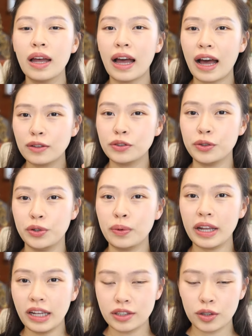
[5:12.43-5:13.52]
how do you
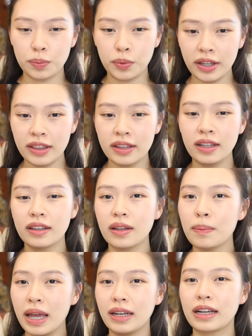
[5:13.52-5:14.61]
interpret the
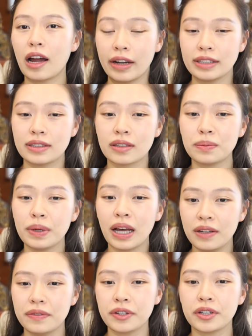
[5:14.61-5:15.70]
main character
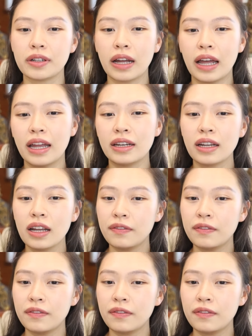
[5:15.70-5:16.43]
behavior and